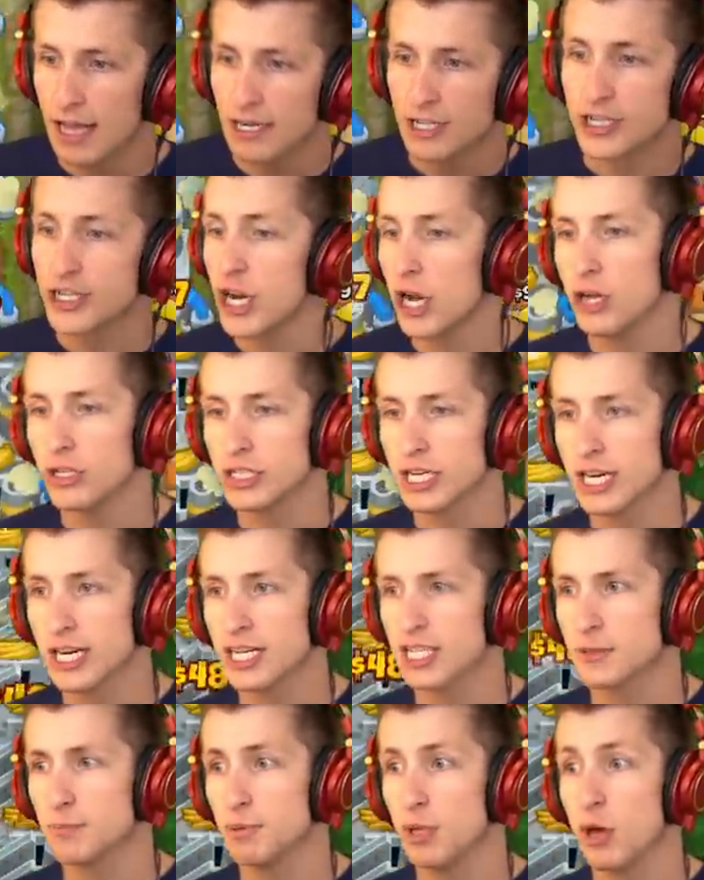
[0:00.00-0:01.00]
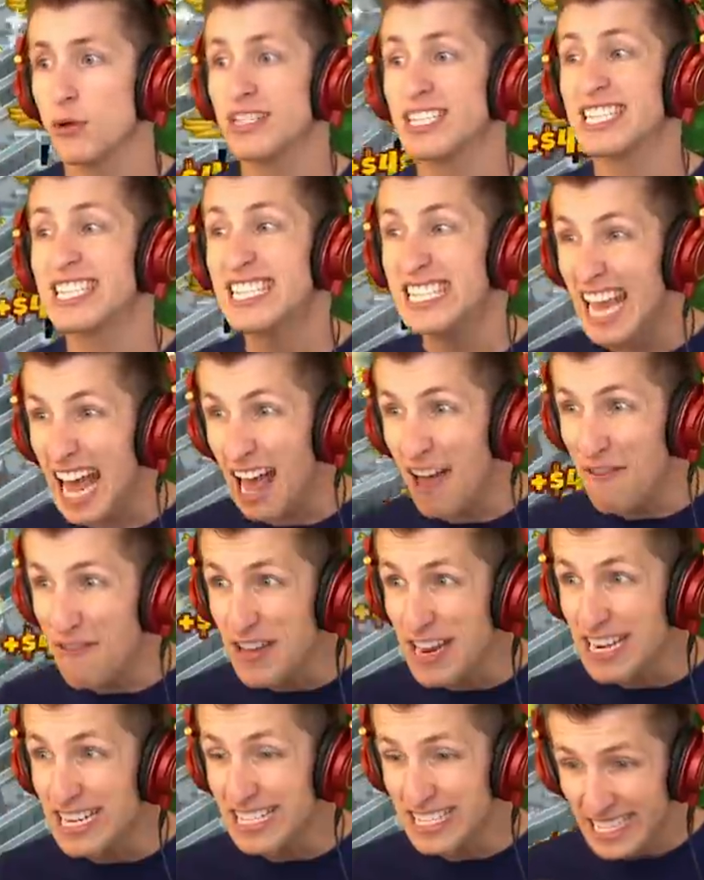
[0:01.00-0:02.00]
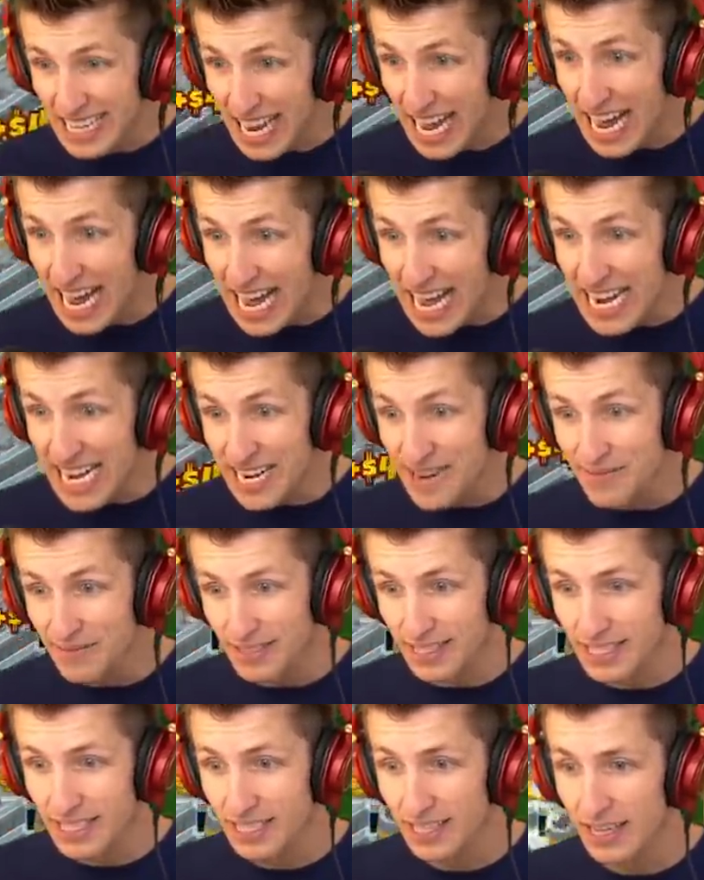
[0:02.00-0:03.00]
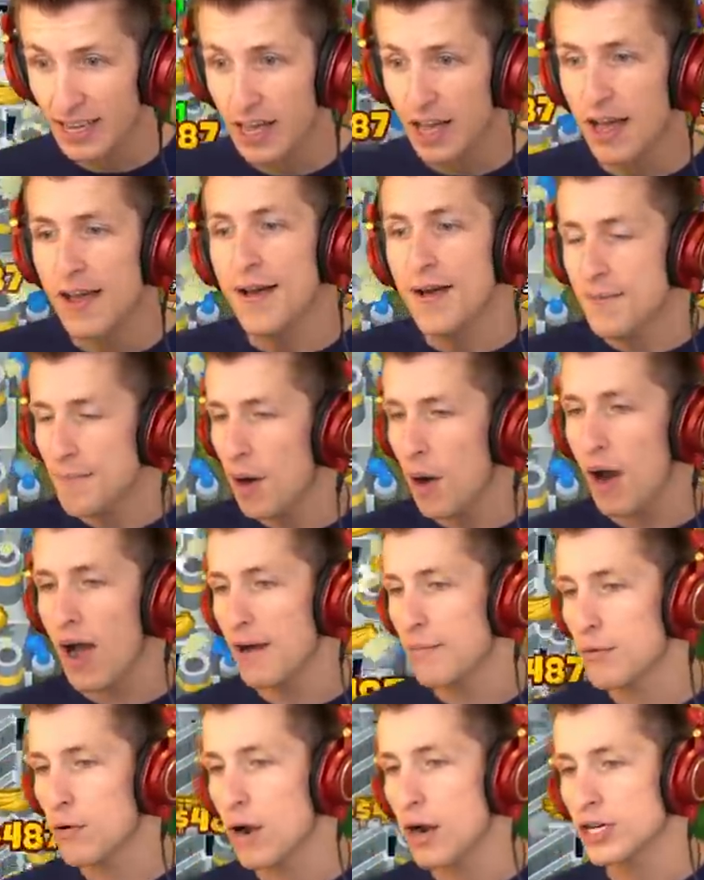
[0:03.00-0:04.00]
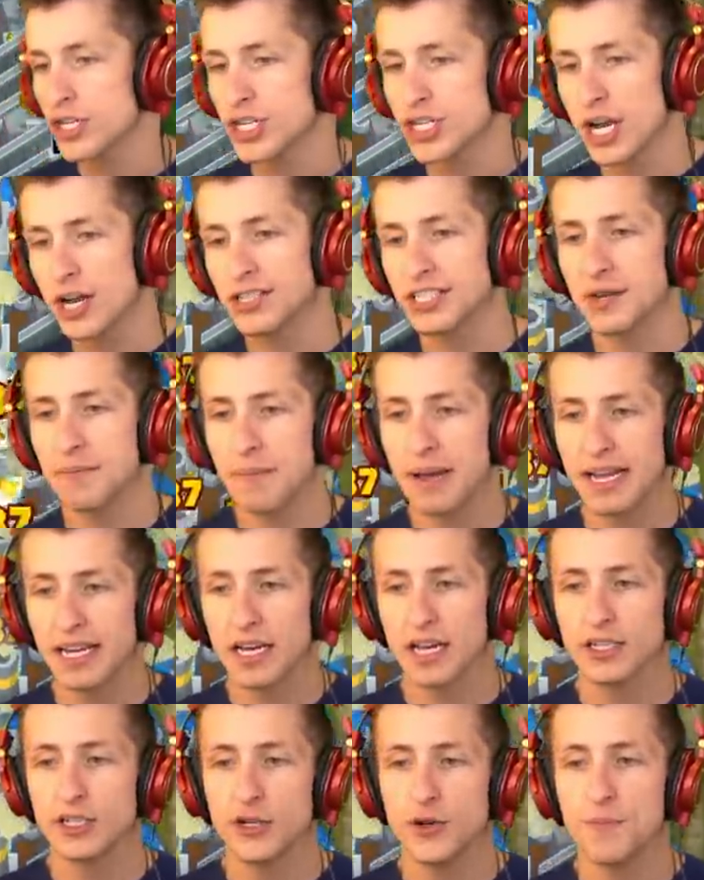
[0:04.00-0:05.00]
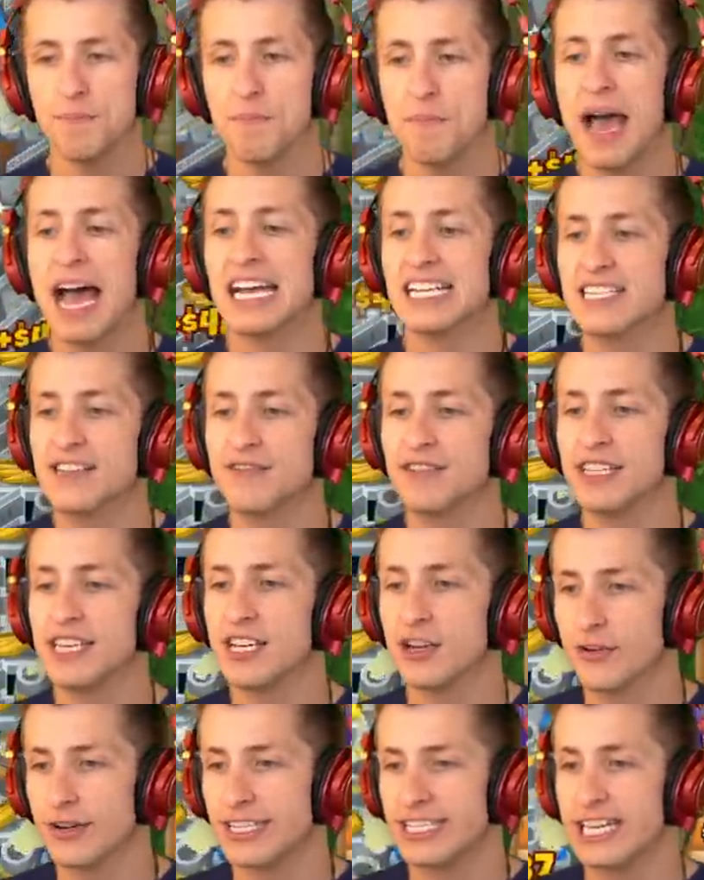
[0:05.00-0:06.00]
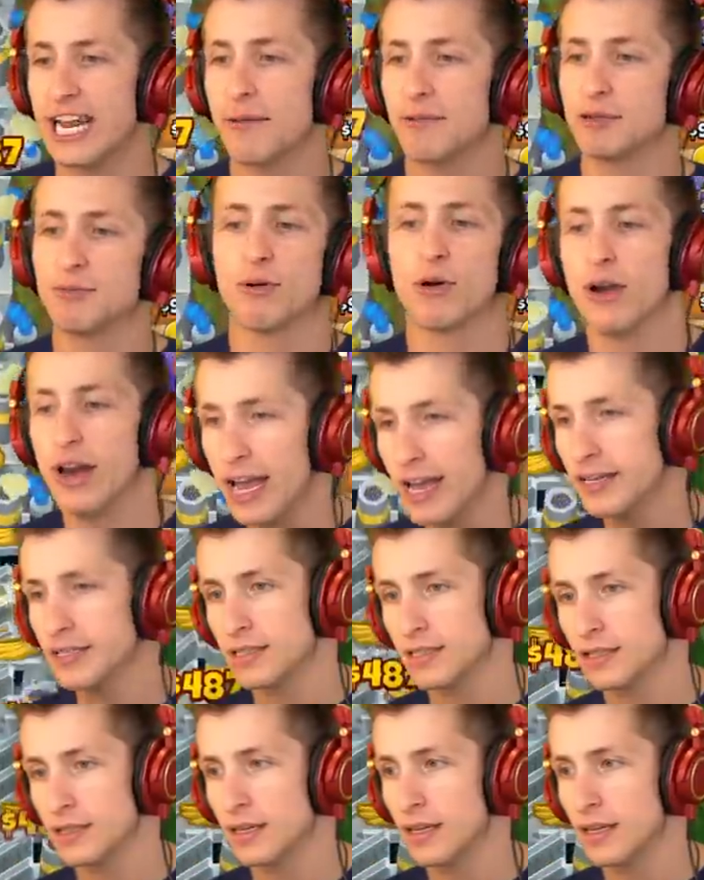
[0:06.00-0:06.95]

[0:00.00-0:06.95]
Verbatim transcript: Shells can explode seven times. Moab Barrage shells and main gun do massively increased damage per hit.